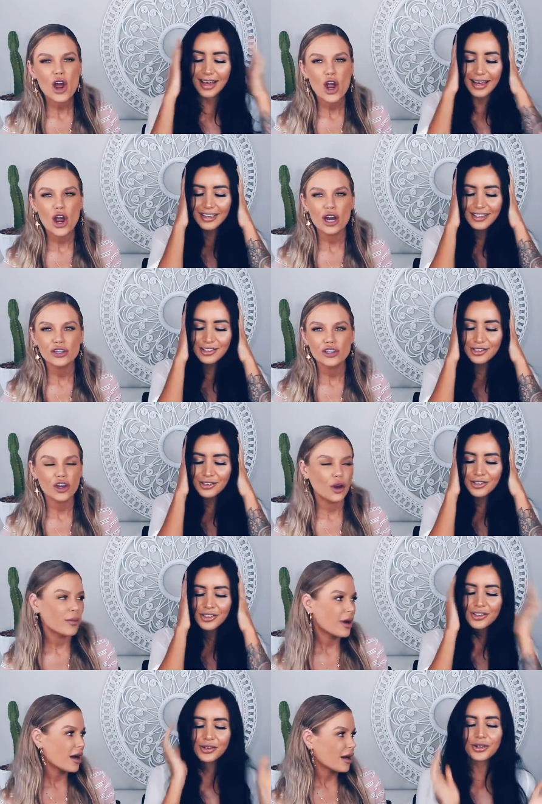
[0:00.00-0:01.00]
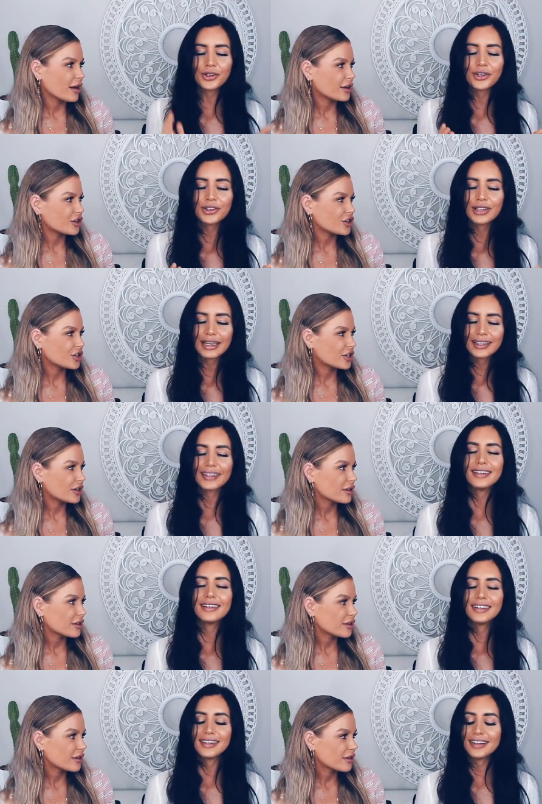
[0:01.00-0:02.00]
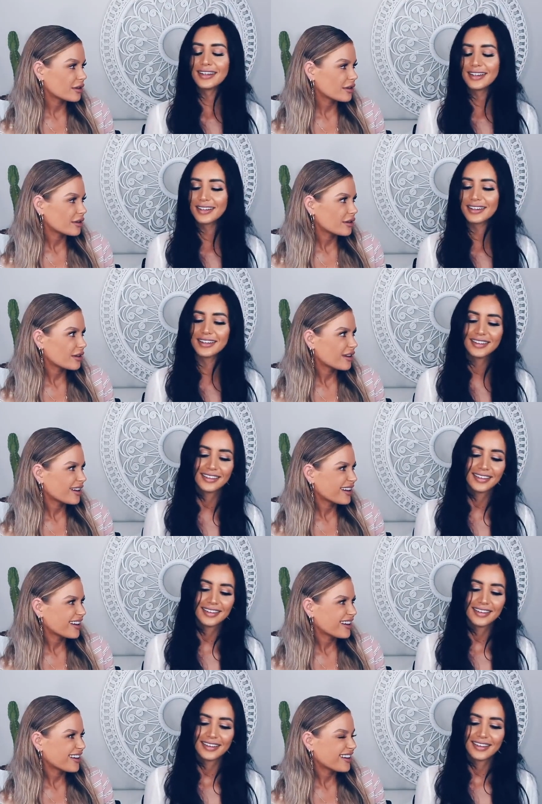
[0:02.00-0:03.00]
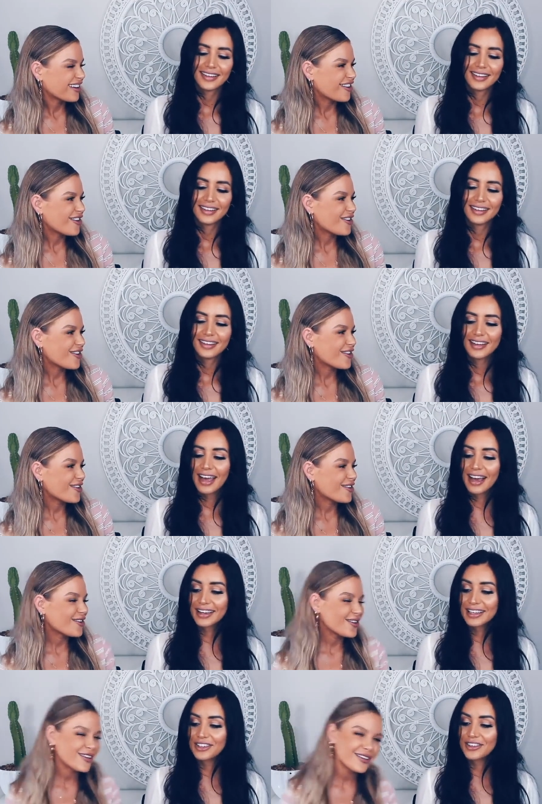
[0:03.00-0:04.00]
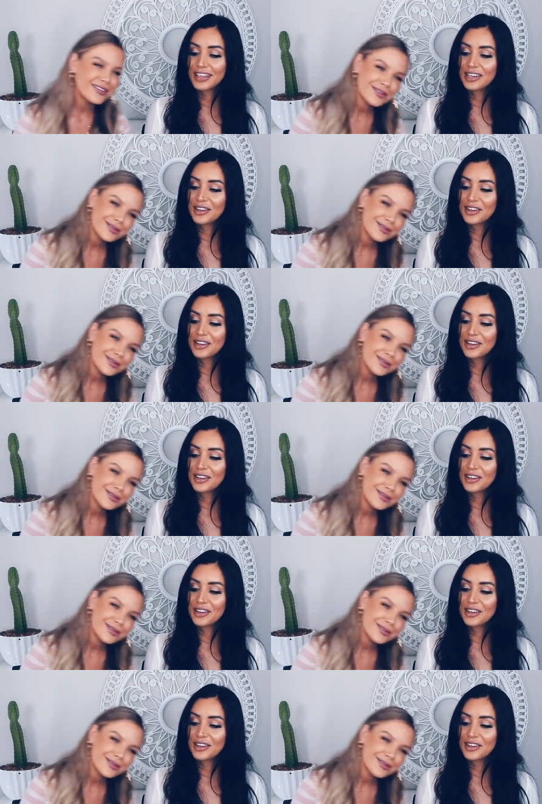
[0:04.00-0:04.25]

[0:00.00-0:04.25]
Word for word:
Speaker 1: like, so no, much. like, oh. How can you